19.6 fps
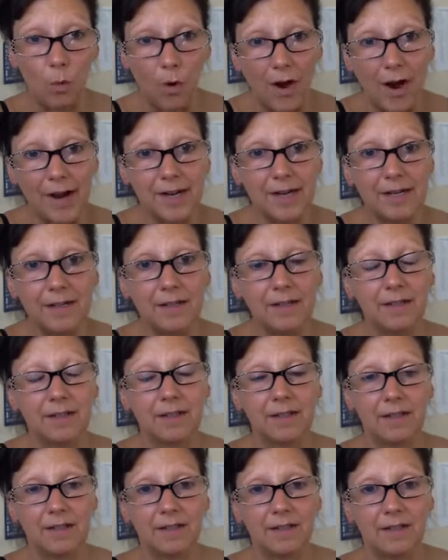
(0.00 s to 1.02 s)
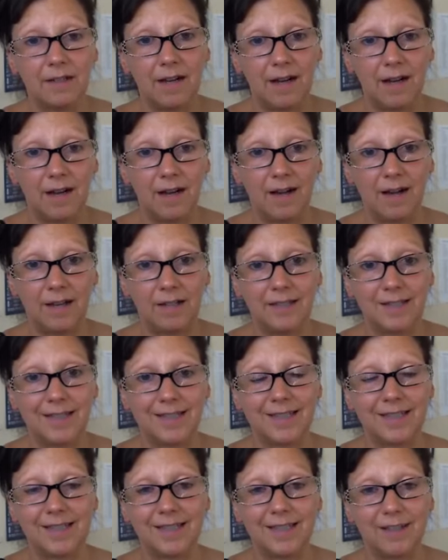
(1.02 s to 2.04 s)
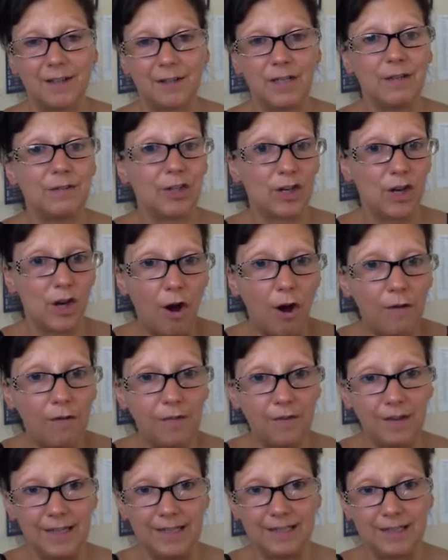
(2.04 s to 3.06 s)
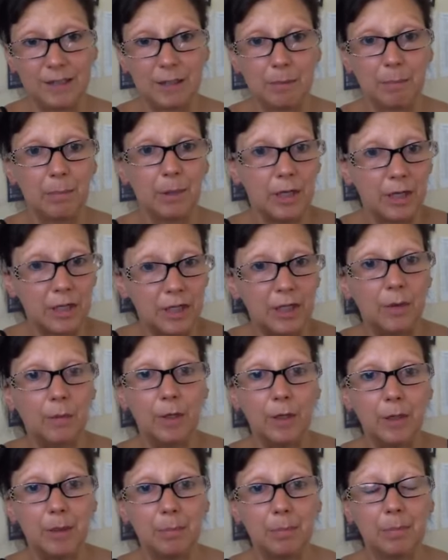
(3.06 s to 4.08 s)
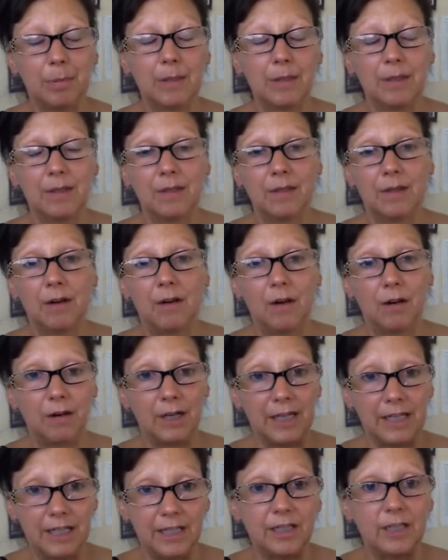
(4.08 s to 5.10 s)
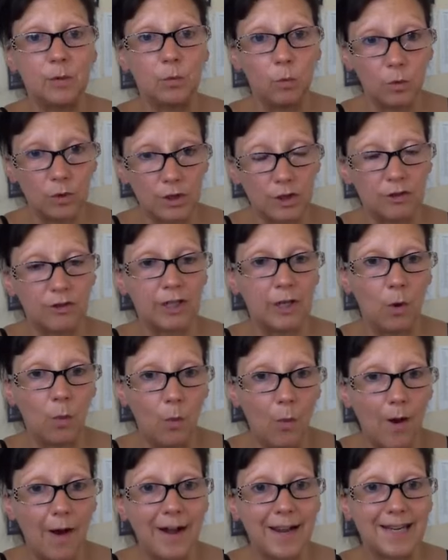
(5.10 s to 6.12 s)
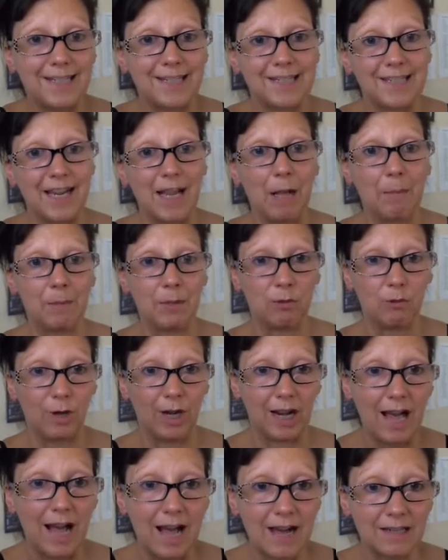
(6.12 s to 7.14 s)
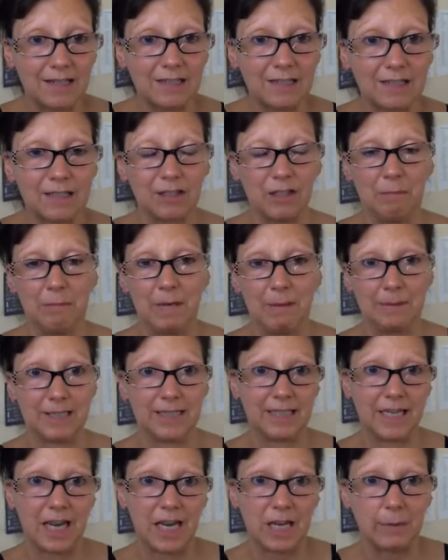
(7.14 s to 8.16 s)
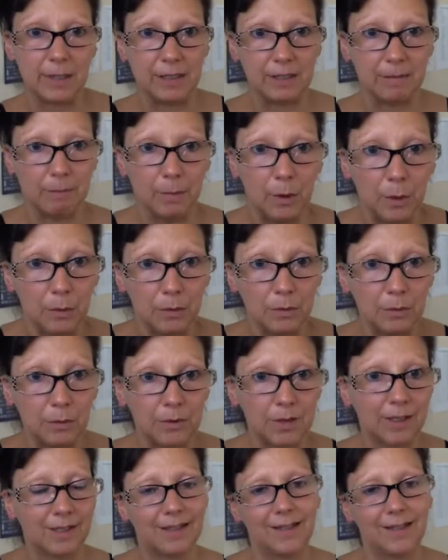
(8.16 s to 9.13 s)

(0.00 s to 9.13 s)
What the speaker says: wine and or even coffee to perk you up, or you're needing to drink wine to help you relax or maybe to get you in the mood?